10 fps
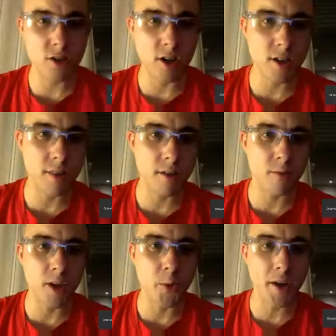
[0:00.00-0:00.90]
something
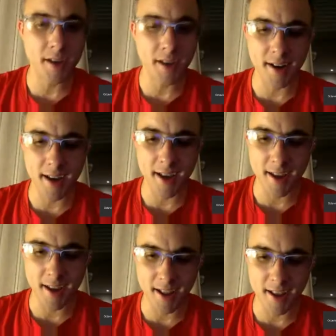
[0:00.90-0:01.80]
really quick, and
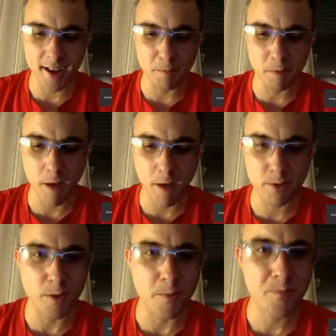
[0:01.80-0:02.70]
I'll be back
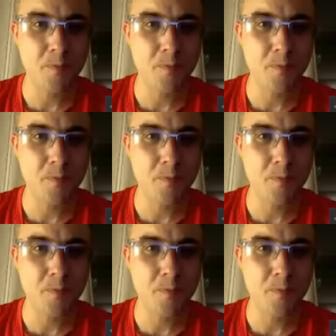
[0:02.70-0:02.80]
with you.